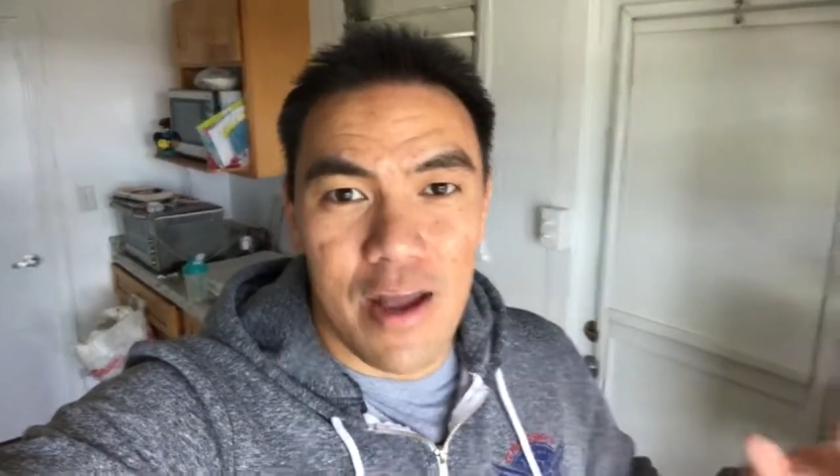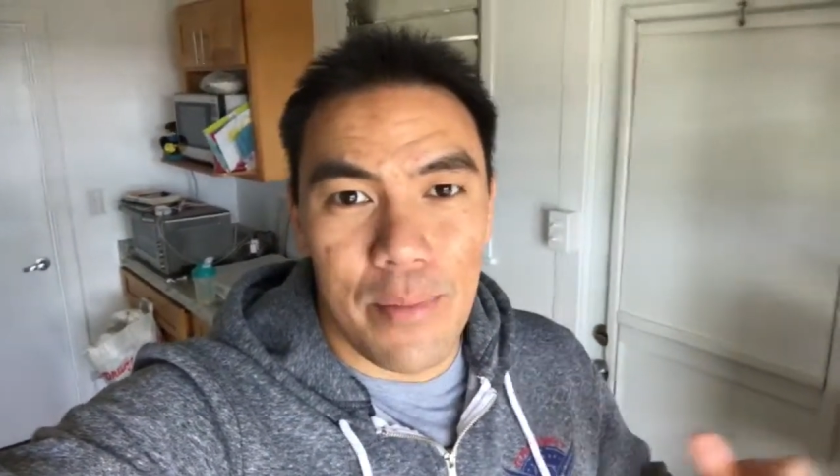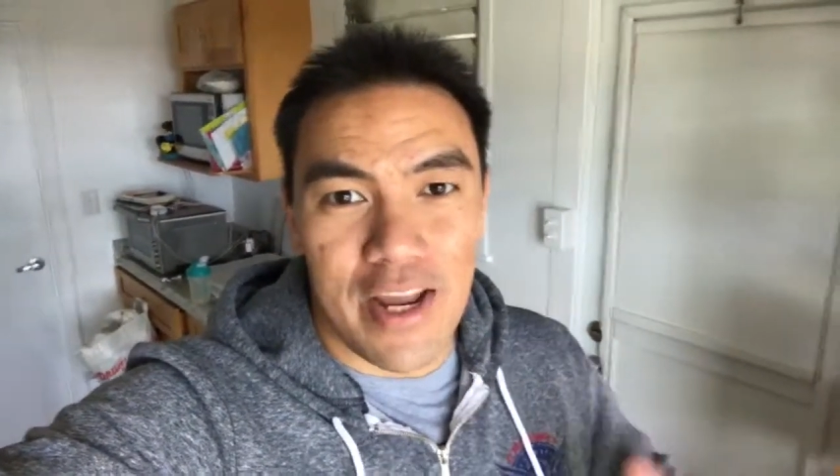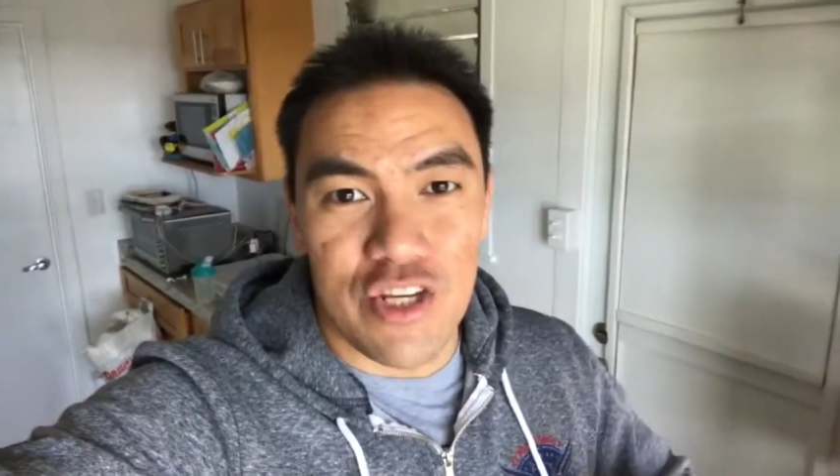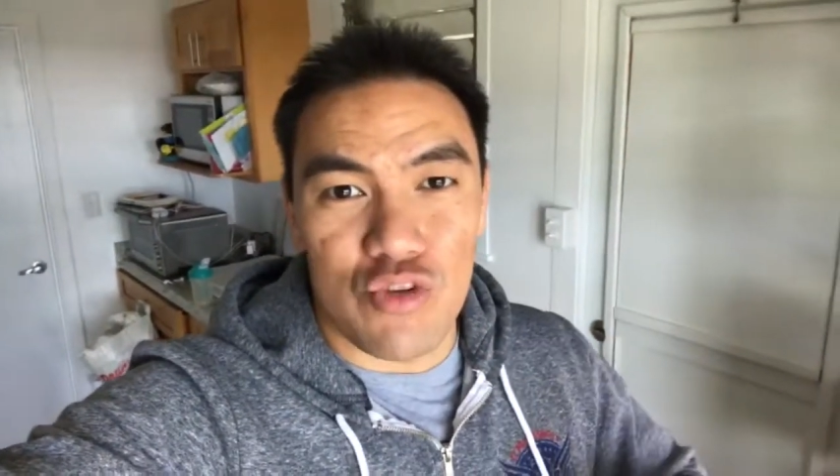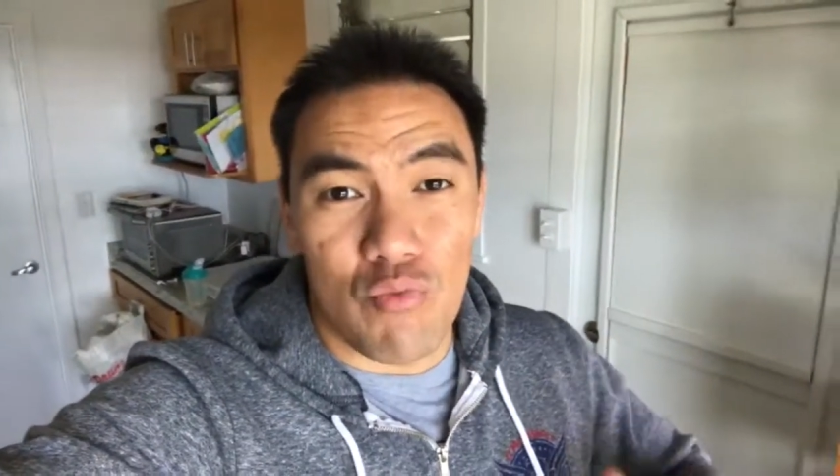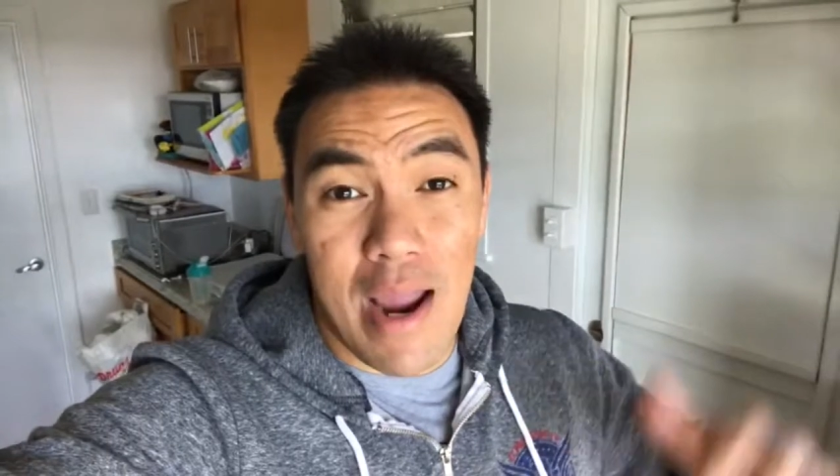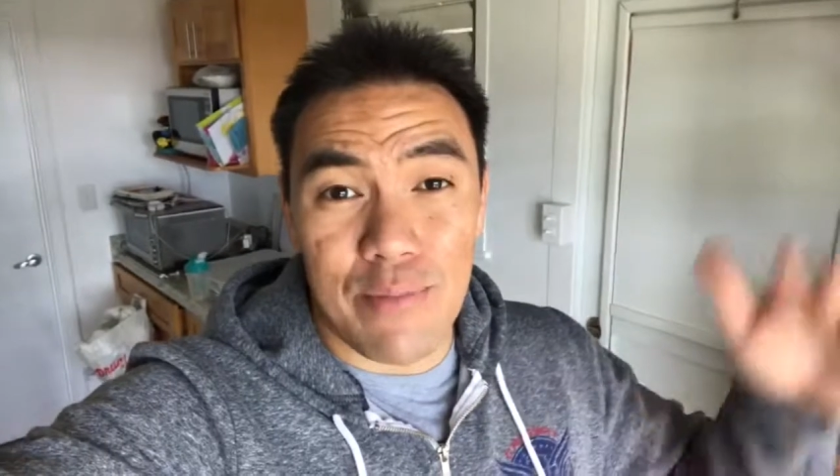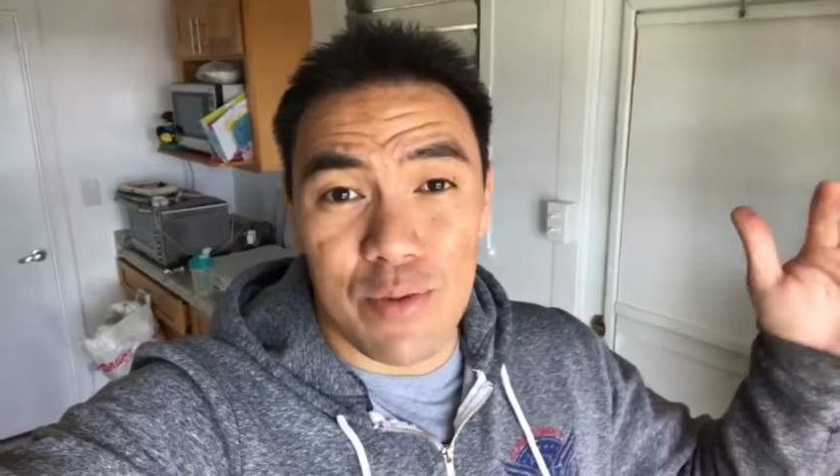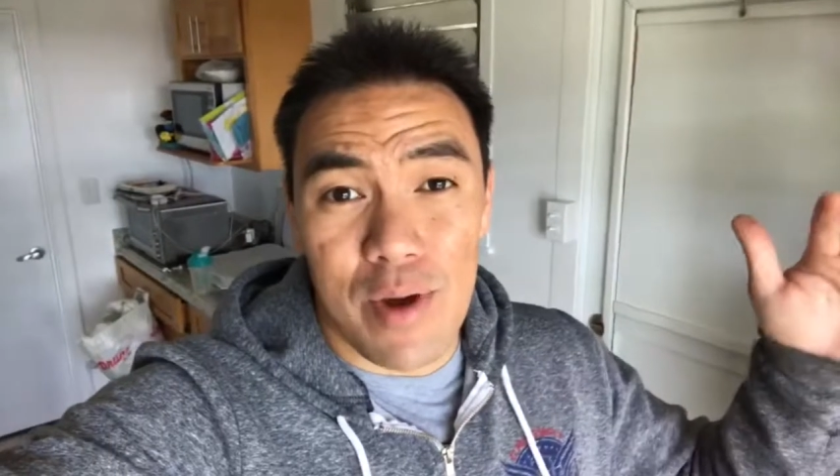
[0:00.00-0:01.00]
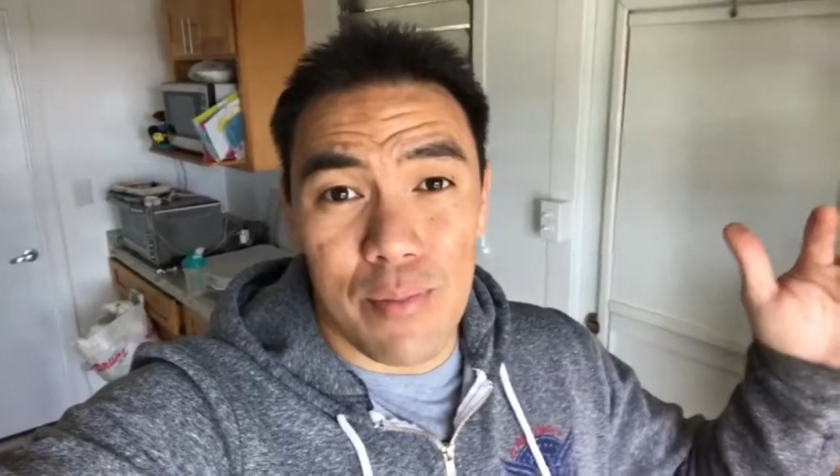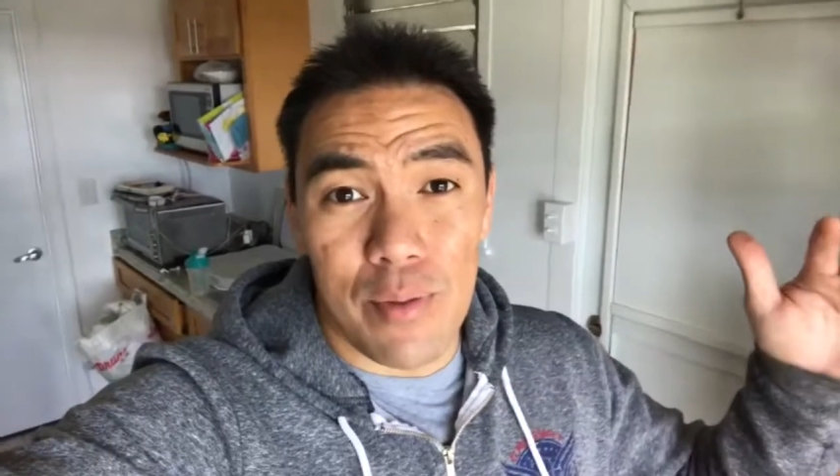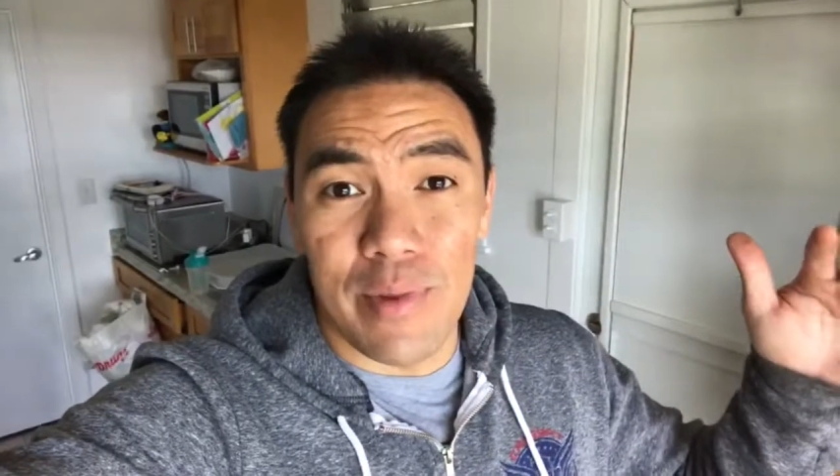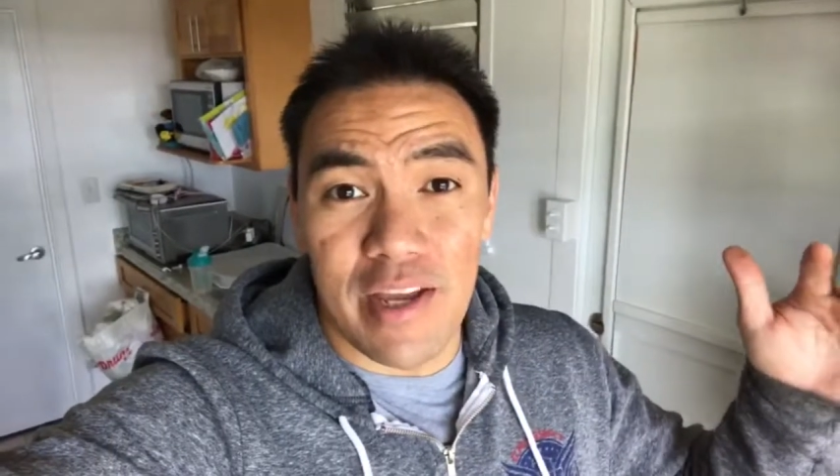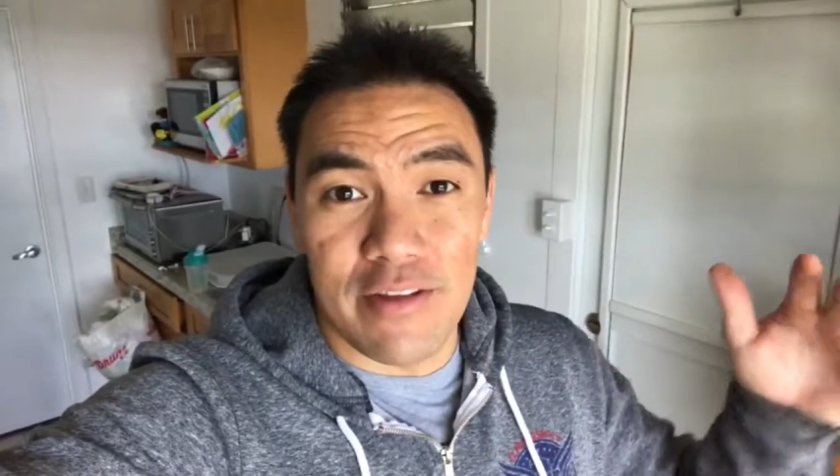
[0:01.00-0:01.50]
but I just ramped them up a
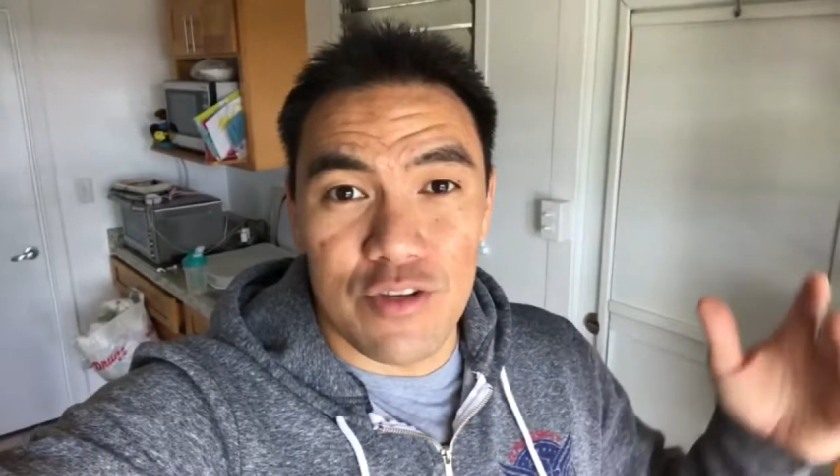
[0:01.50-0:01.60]
bit.